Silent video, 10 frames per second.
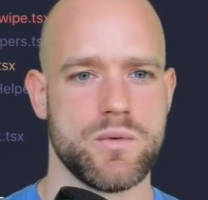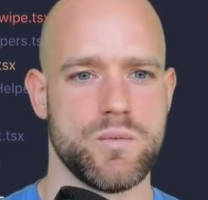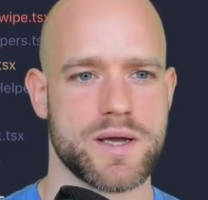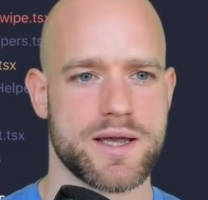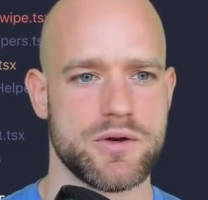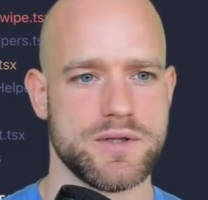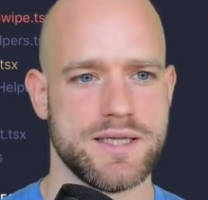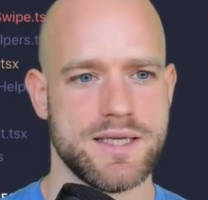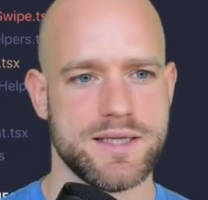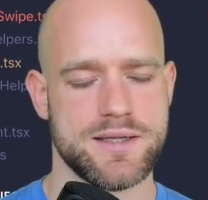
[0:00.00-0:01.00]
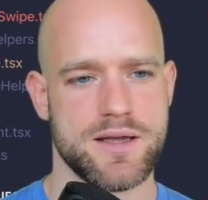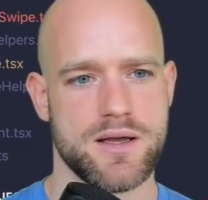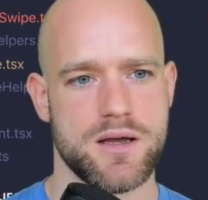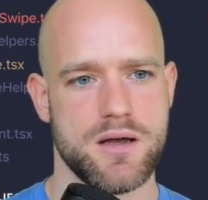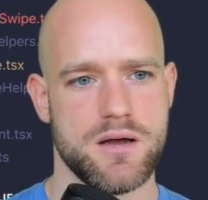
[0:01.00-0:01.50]
We're going to need
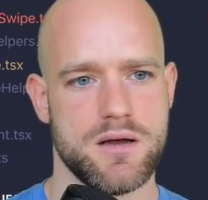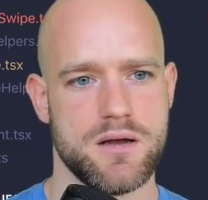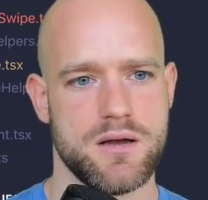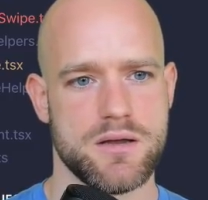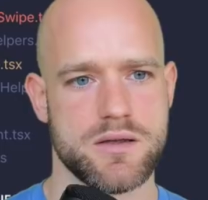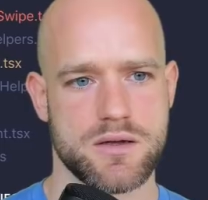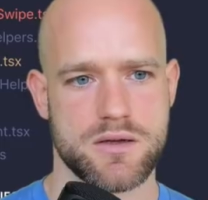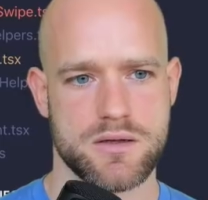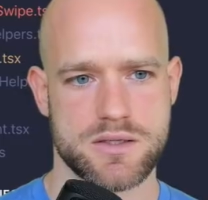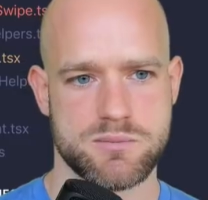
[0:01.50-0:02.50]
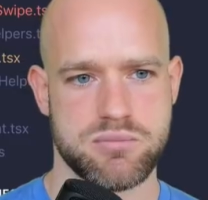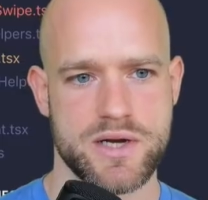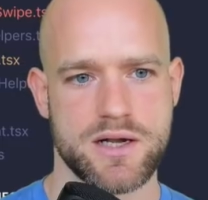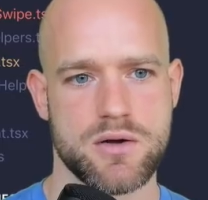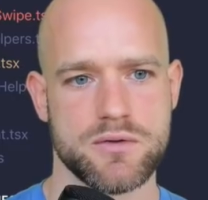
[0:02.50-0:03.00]

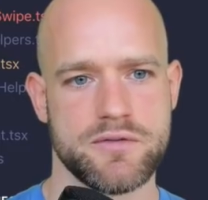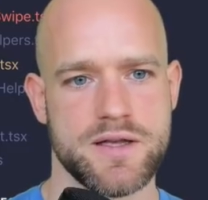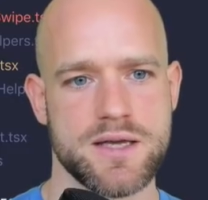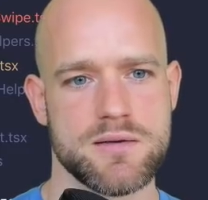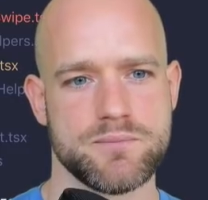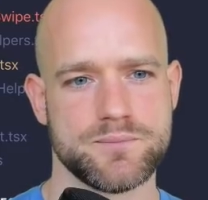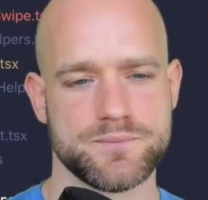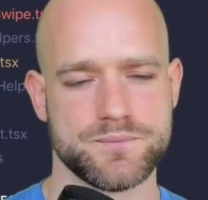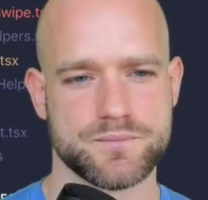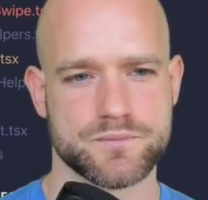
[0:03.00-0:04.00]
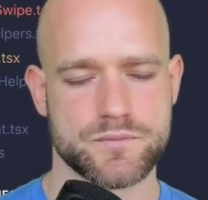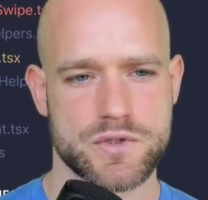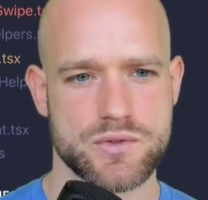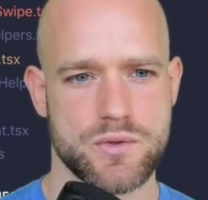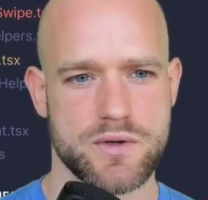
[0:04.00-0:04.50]
spring config.
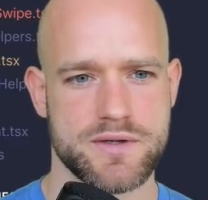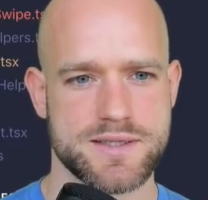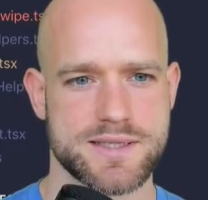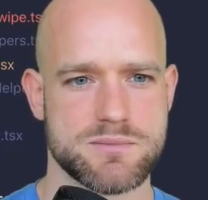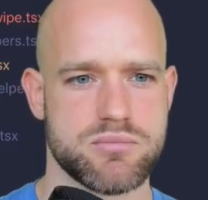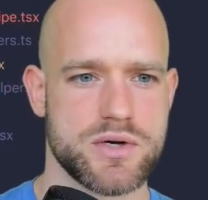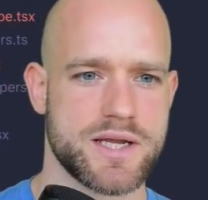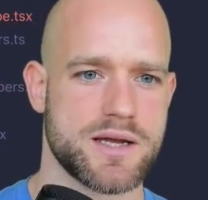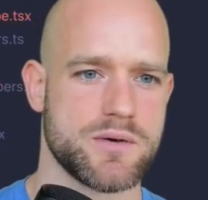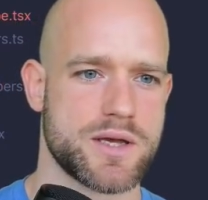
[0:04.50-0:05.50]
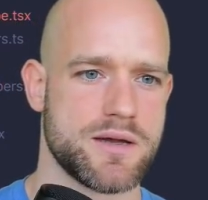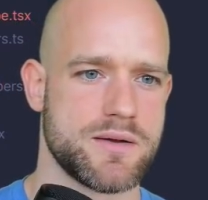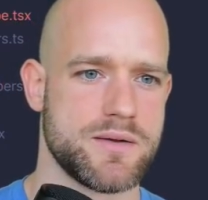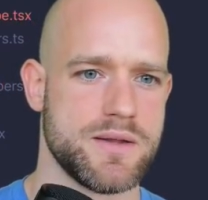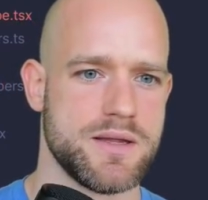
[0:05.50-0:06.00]
So I think the spring, okay.
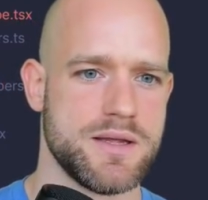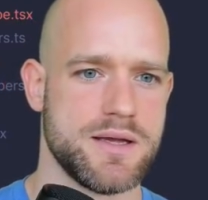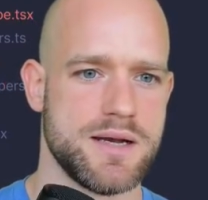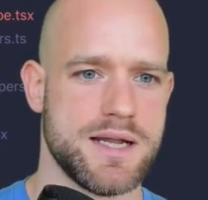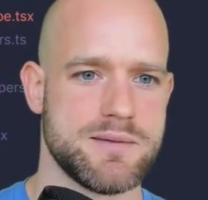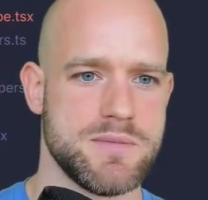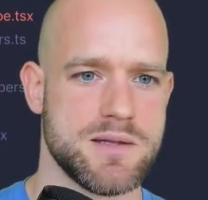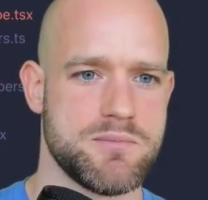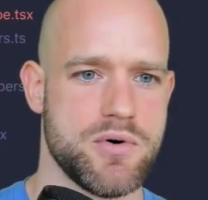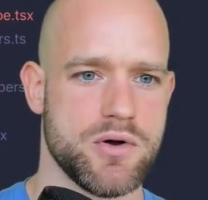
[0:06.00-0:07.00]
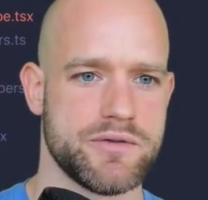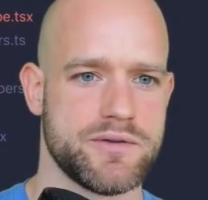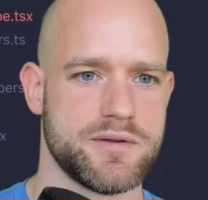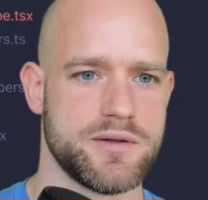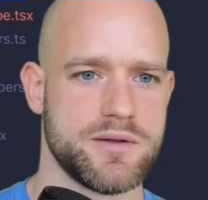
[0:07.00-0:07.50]
Let me import